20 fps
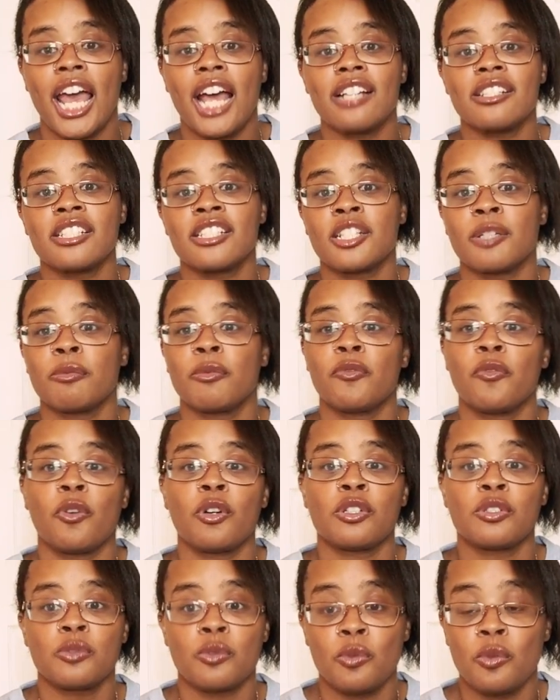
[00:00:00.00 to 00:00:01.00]
As I said
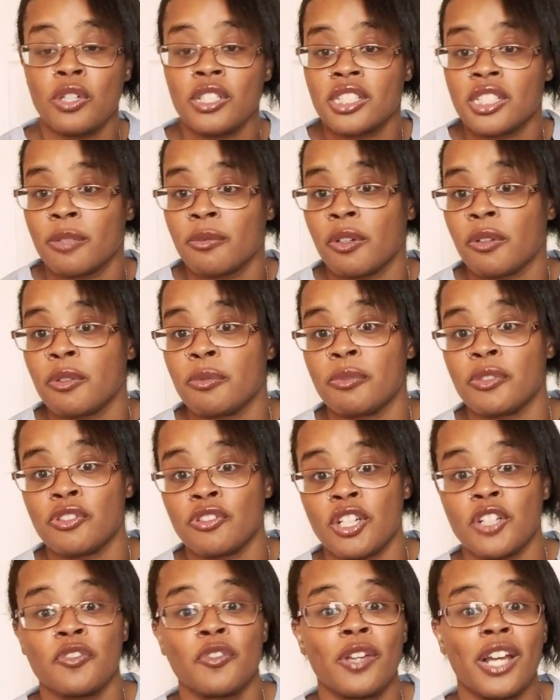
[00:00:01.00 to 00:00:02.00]
before, school can sometimes be
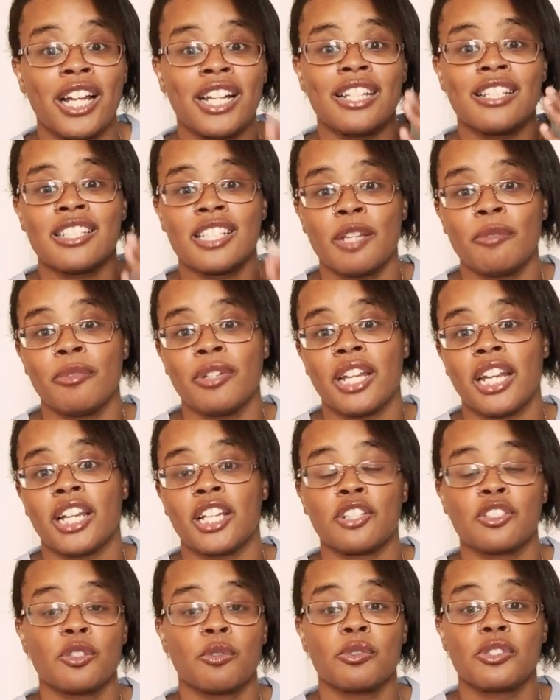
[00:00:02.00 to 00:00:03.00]
stressful and
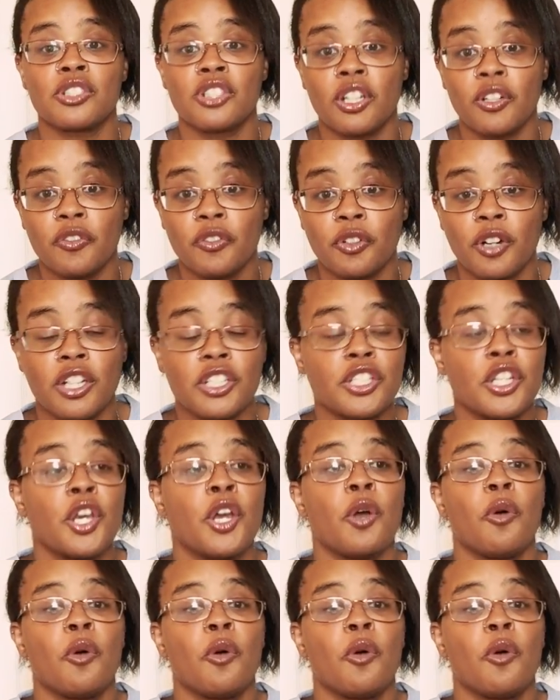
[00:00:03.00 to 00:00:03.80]
intimidating, so it's good for us